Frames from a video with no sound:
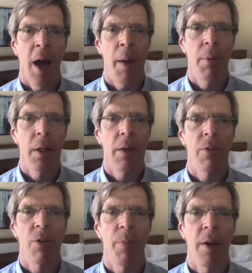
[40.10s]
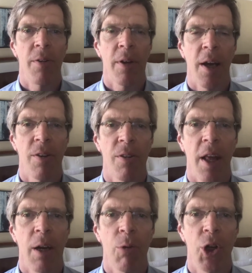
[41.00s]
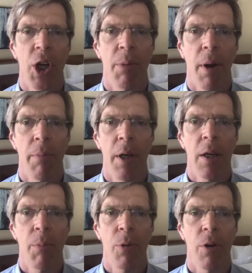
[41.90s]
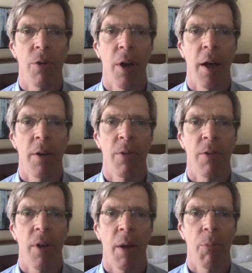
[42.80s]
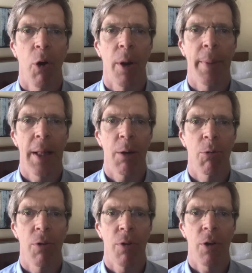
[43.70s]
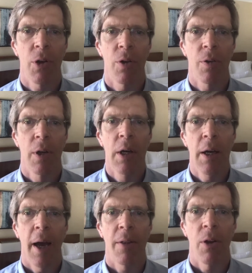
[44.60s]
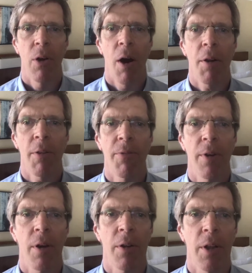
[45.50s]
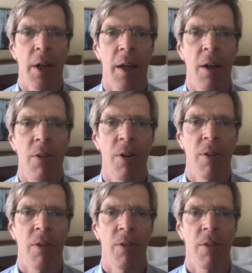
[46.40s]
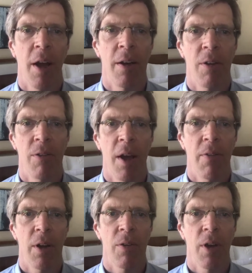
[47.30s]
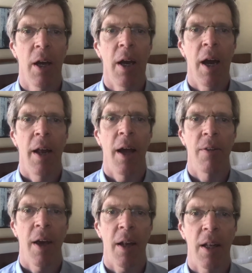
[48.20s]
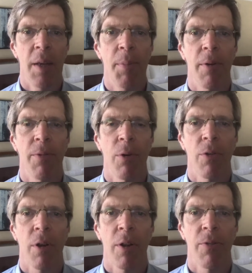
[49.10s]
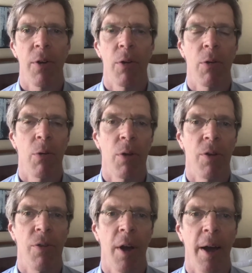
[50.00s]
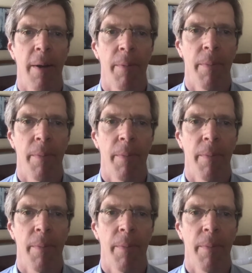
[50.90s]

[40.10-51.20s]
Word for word: I believe this basic aesthetic was shared by many computer scientists and programming language researchers at the dawn of the field in the nineteen sixties and nineteen seventies, and has had a deep influence on the field to this day.